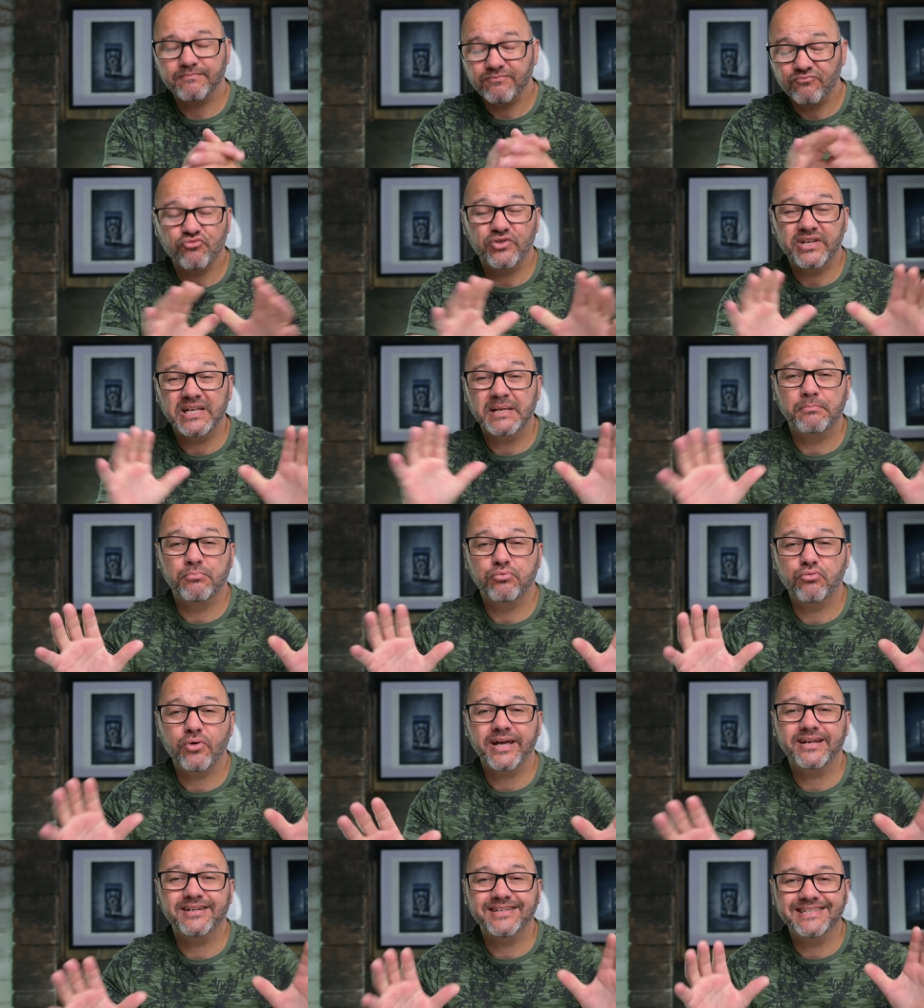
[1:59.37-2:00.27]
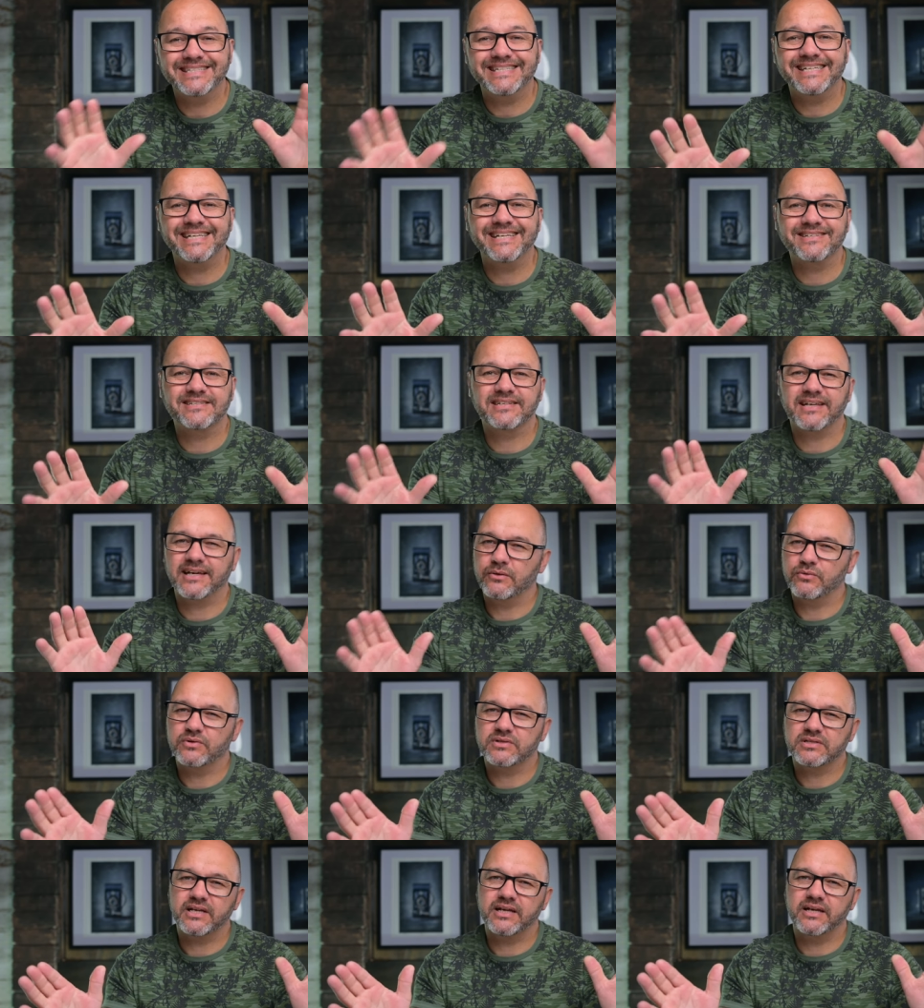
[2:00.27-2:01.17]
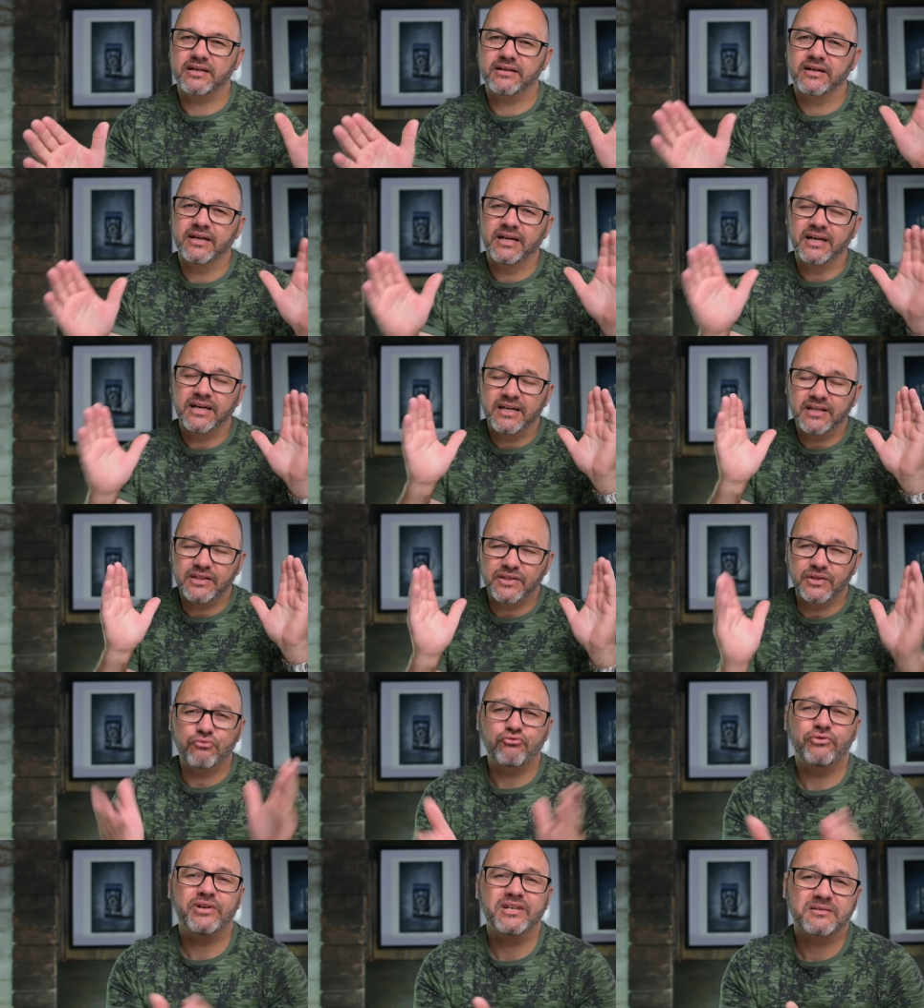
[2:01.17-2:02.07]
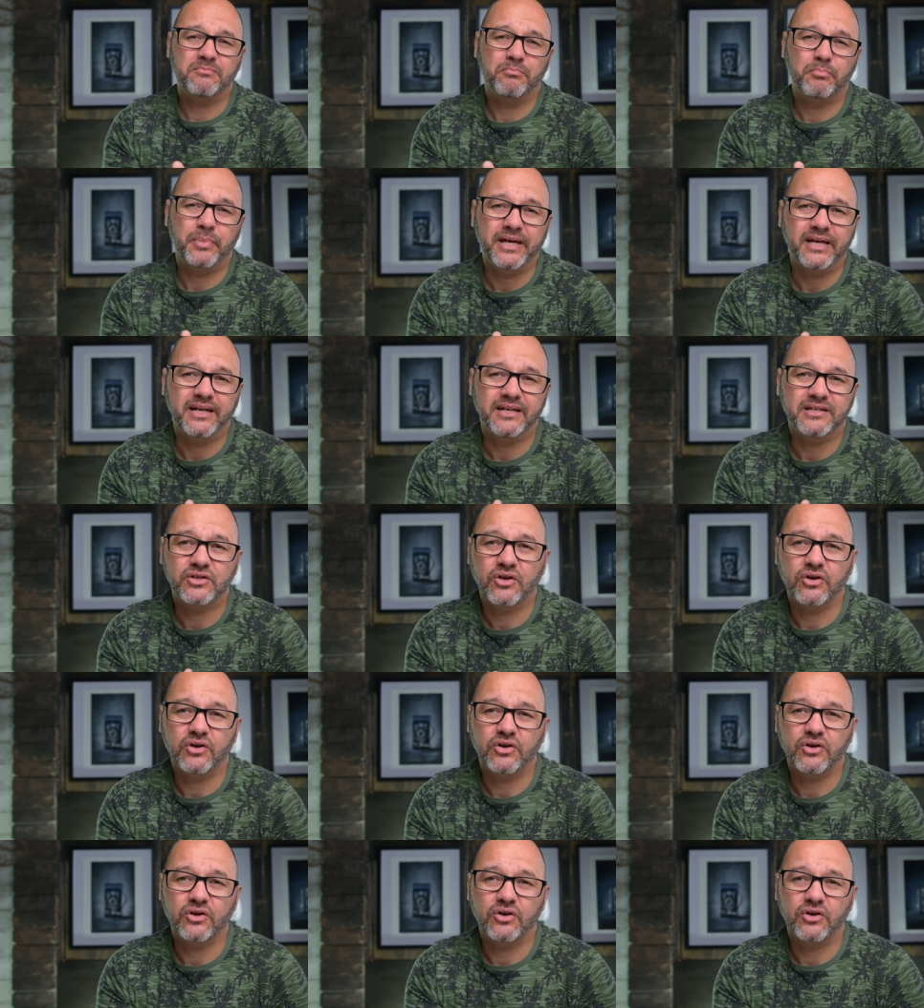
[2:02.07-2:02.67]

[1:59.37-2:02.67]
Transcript: really bright days outside. And the reason being is